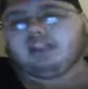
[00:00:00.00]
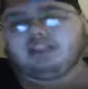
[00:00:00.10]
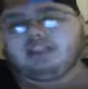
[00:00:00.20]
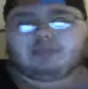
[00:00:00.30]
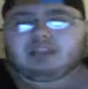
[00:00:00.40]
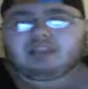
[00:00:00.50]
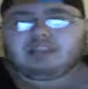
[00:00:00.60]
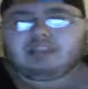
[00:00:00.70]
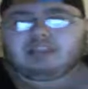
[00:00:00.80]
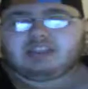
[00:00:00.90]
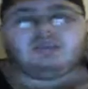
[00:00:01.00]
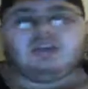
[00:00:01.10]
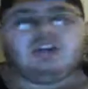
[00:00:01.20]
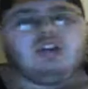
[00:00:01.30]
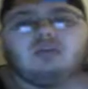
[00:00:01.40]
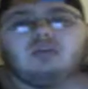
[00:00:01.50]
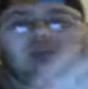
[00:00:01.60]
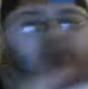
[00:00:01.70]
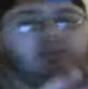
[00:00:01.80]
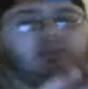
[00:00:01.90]
at this point, with the will-o-wisp
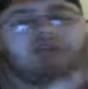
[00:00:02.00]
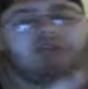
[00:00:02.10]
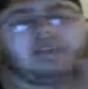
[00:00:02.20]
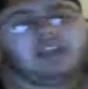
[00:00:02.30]
on the Entei.